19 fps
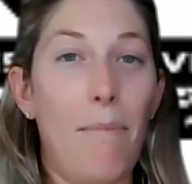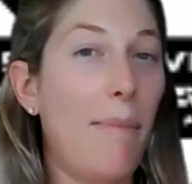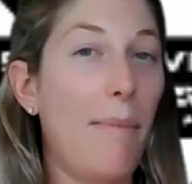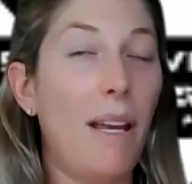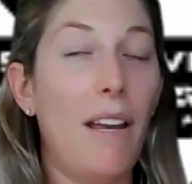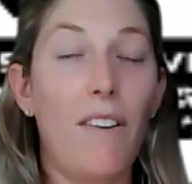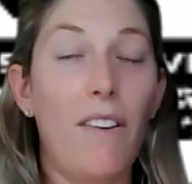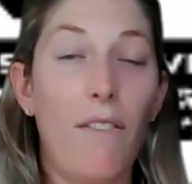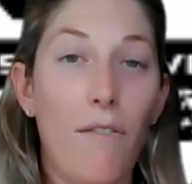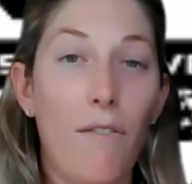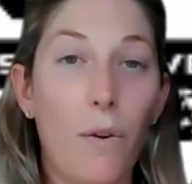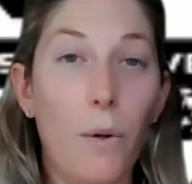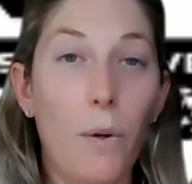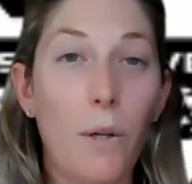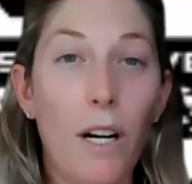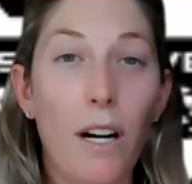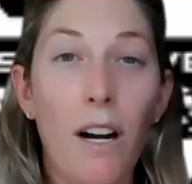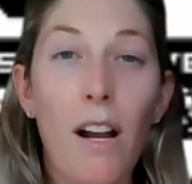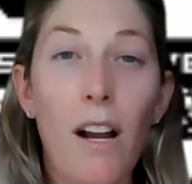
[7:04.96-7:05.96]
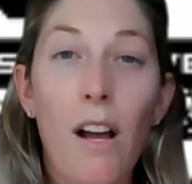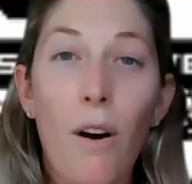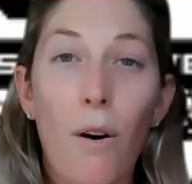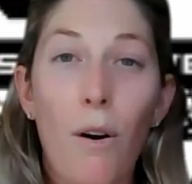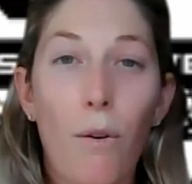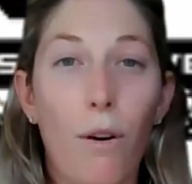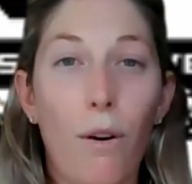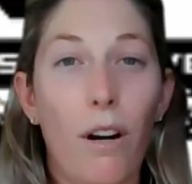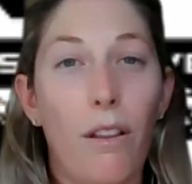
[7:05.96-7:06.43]
maybe even 4
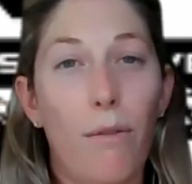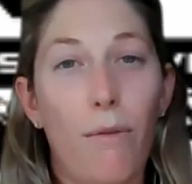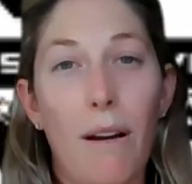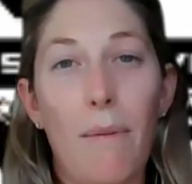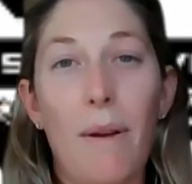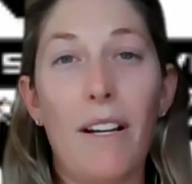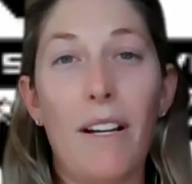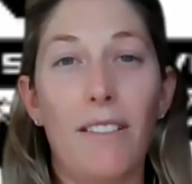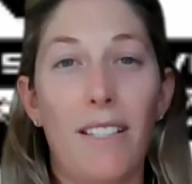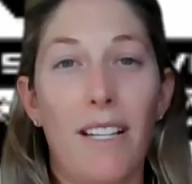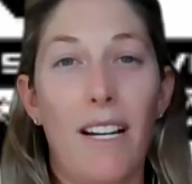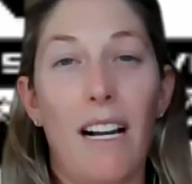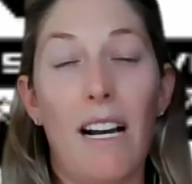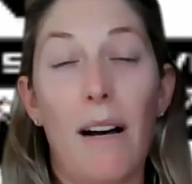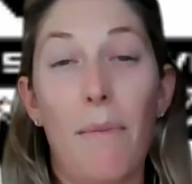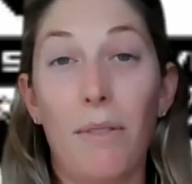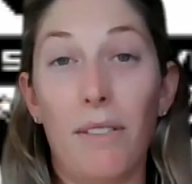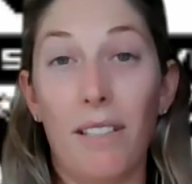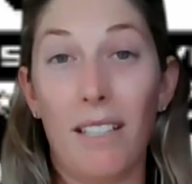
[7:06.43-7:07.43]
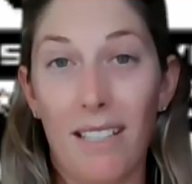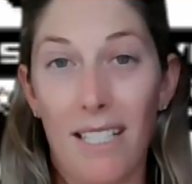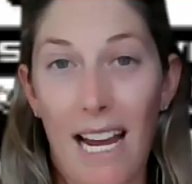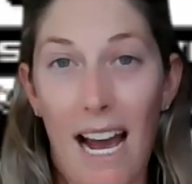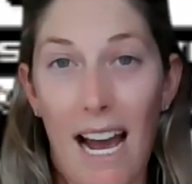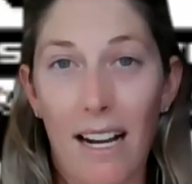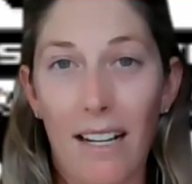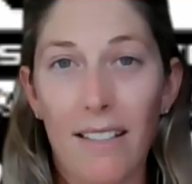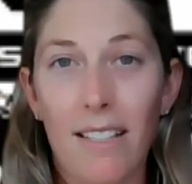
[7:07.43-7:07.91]
or 3 meals and a couple
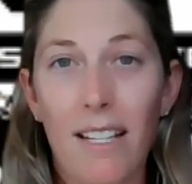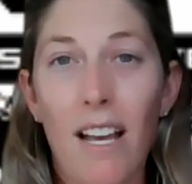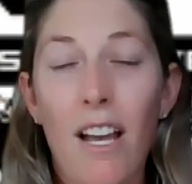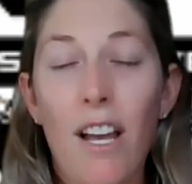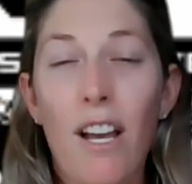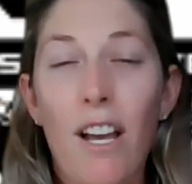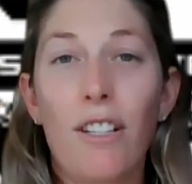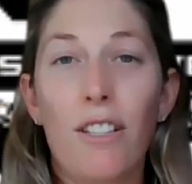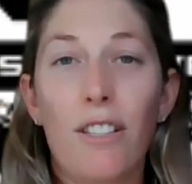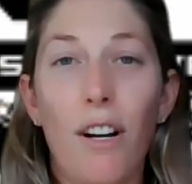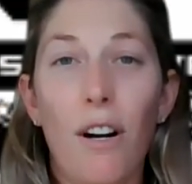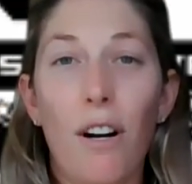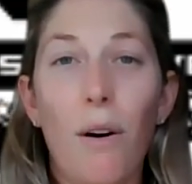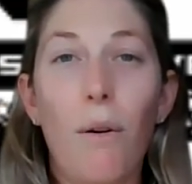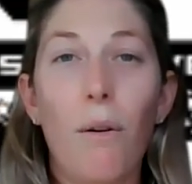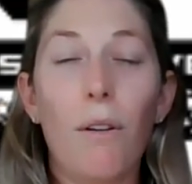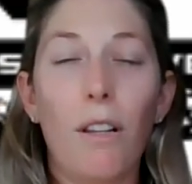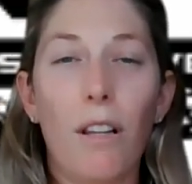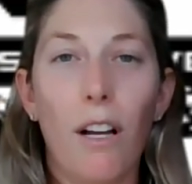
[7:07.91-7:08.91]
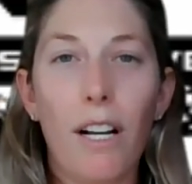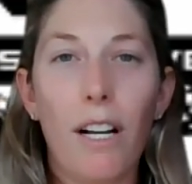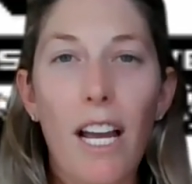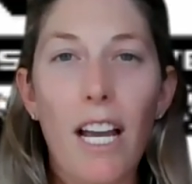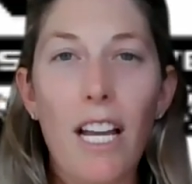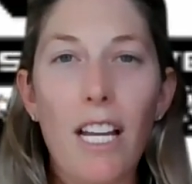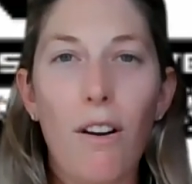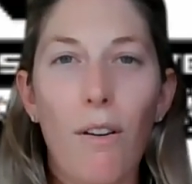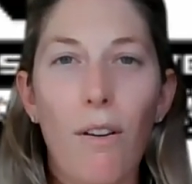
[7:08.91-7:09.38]
snacks. So look
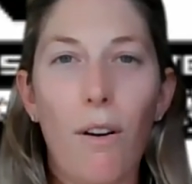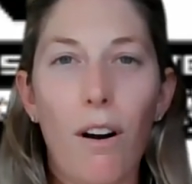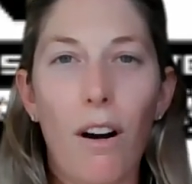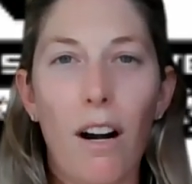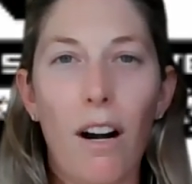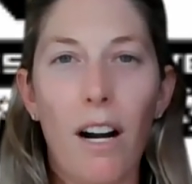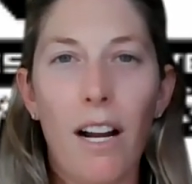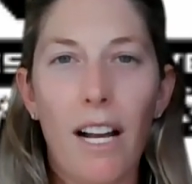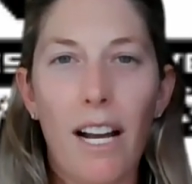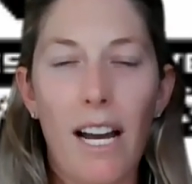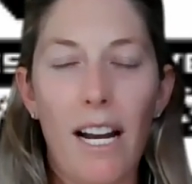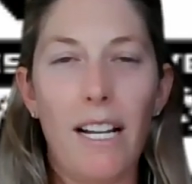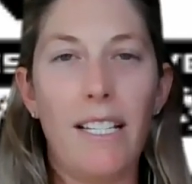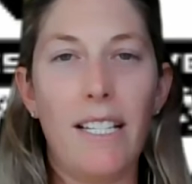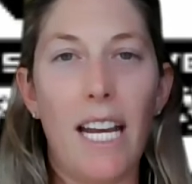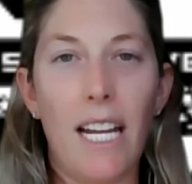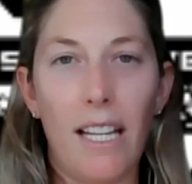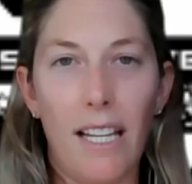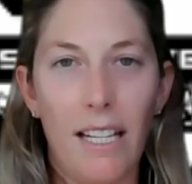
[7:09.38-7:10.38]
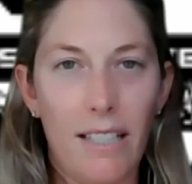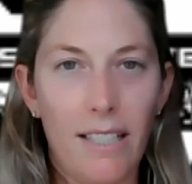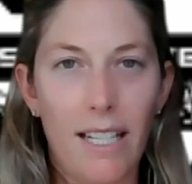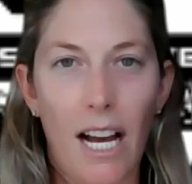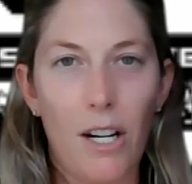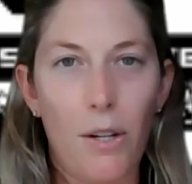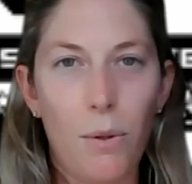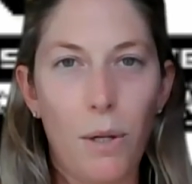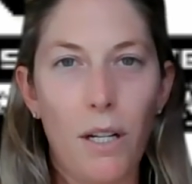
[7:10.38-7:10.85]
at your kind of daily
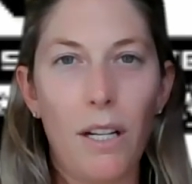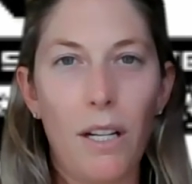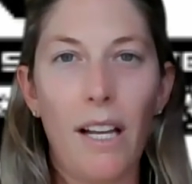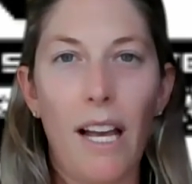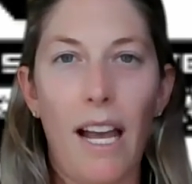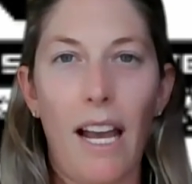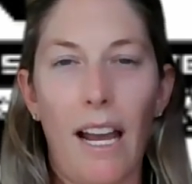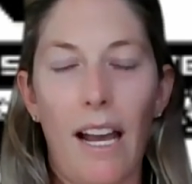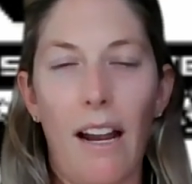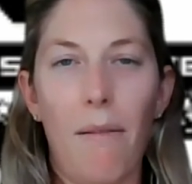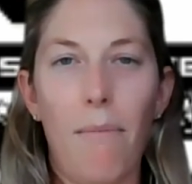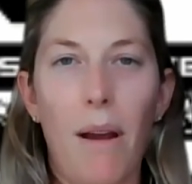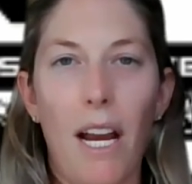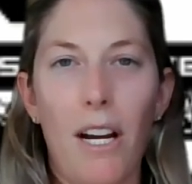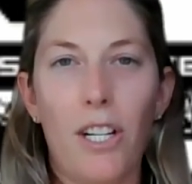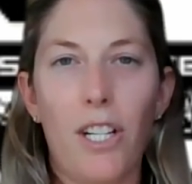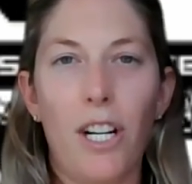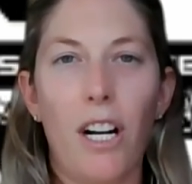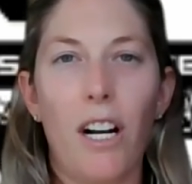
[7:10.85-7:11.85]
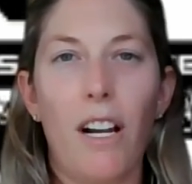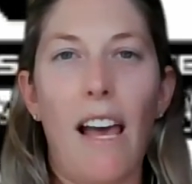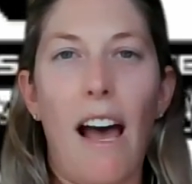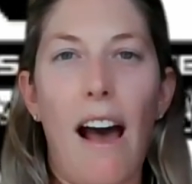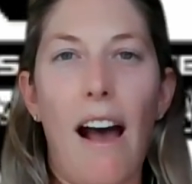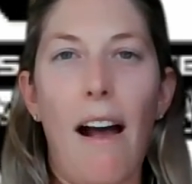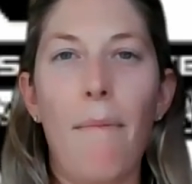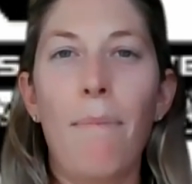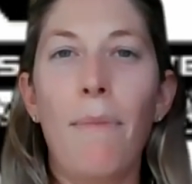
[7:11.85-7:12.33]
schedule and make sure
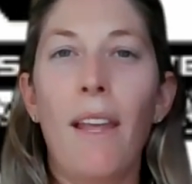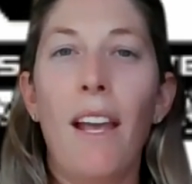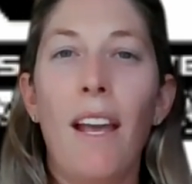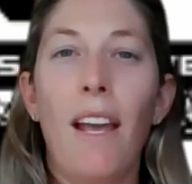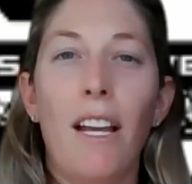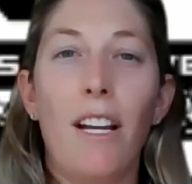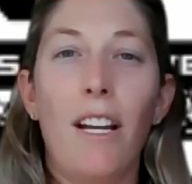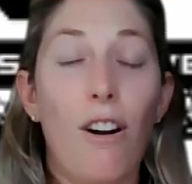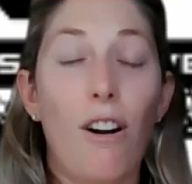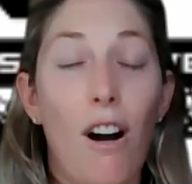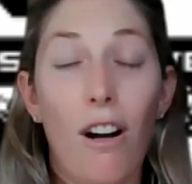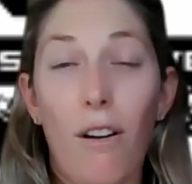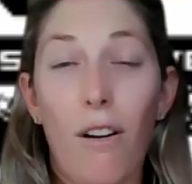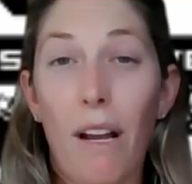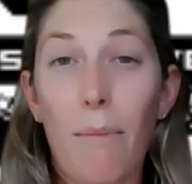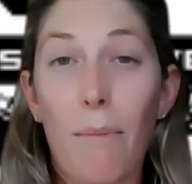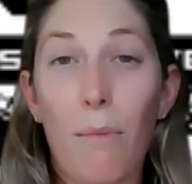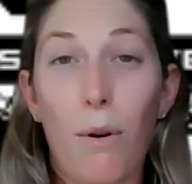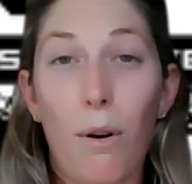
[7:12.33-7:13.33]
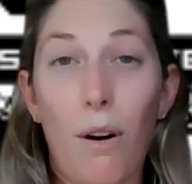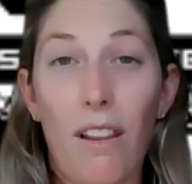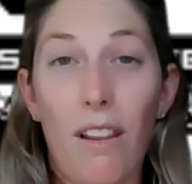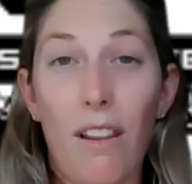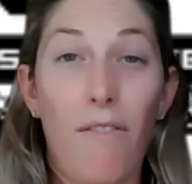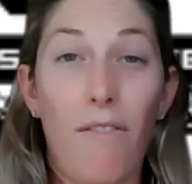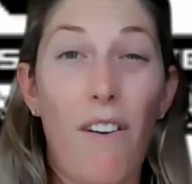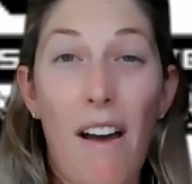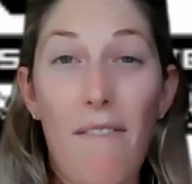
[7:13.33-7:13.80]
that you're not going more
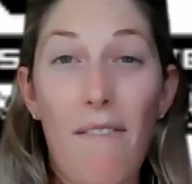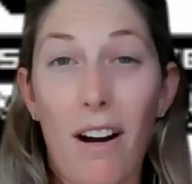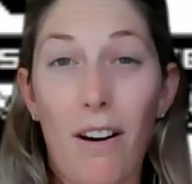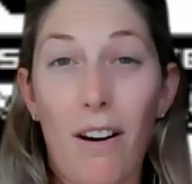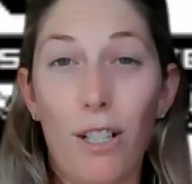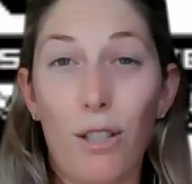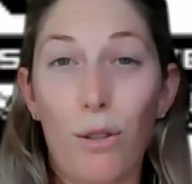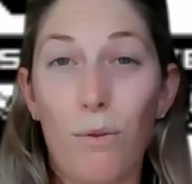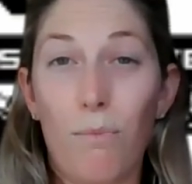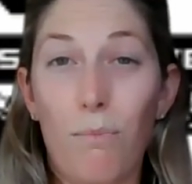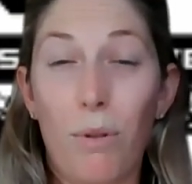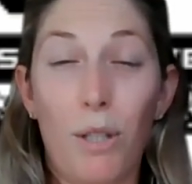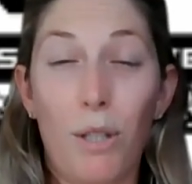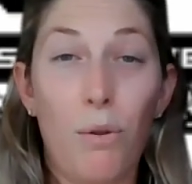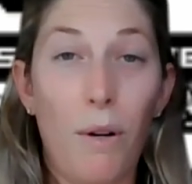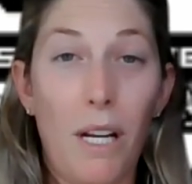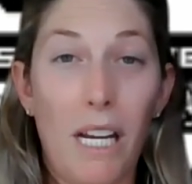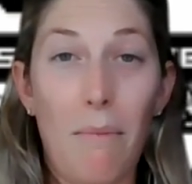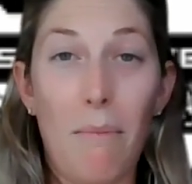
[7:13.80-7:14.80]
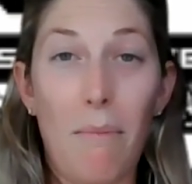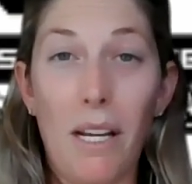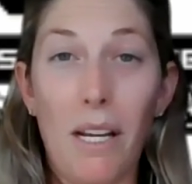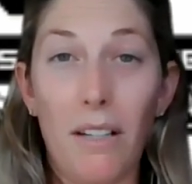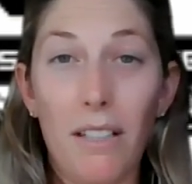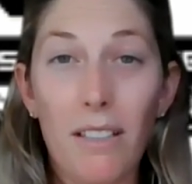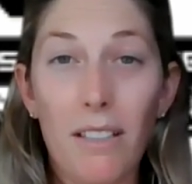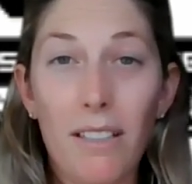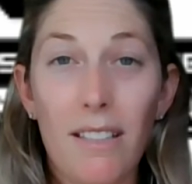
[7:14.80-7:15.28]
than 5 hours between
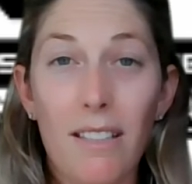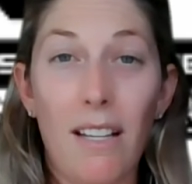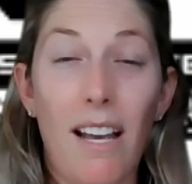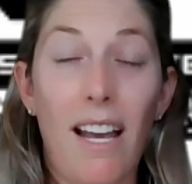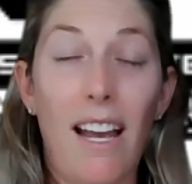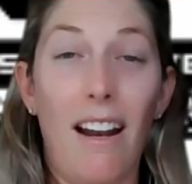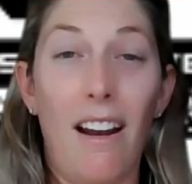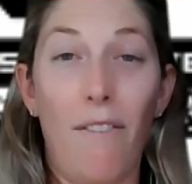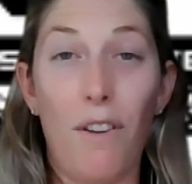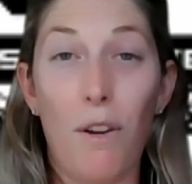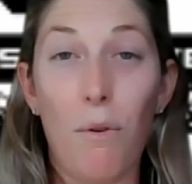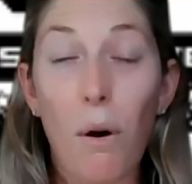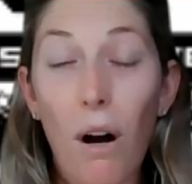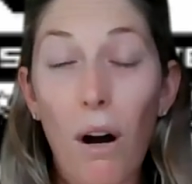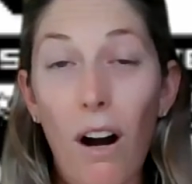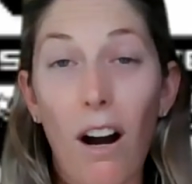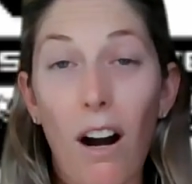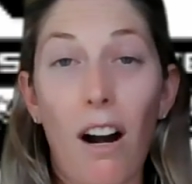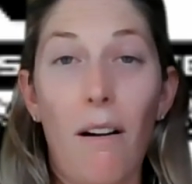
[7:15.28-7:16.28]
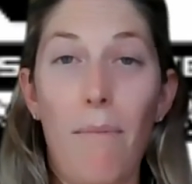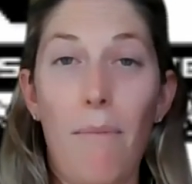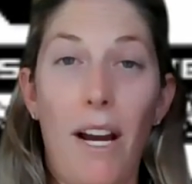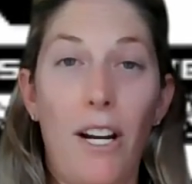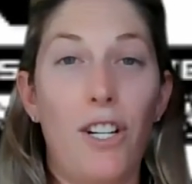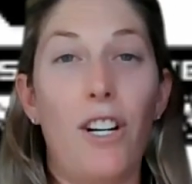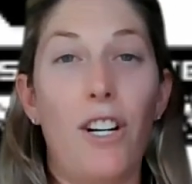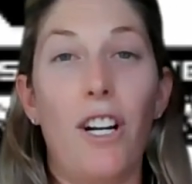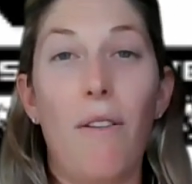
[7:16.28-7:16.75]
meals. And if you are,
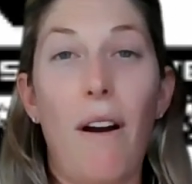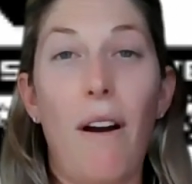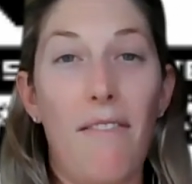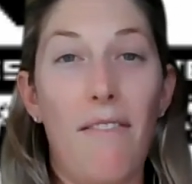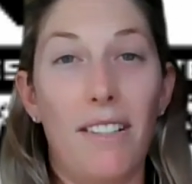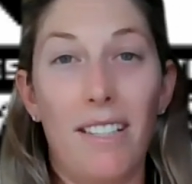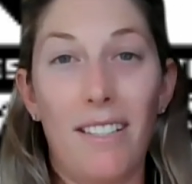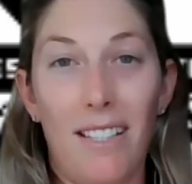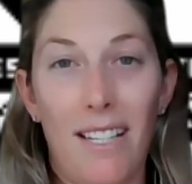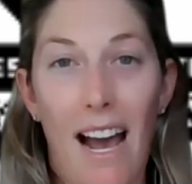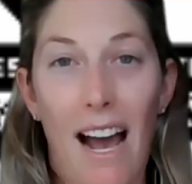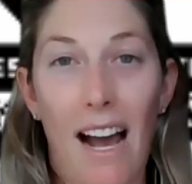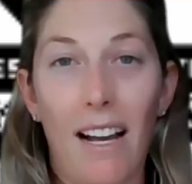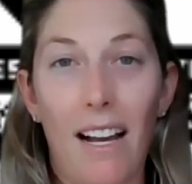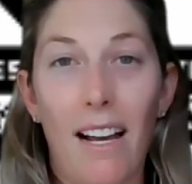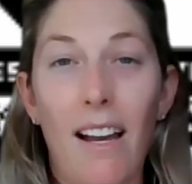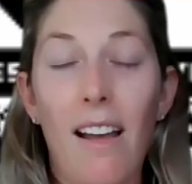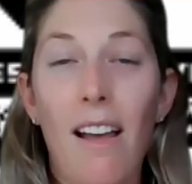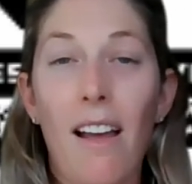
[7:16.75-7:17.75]
make sure you have a snack.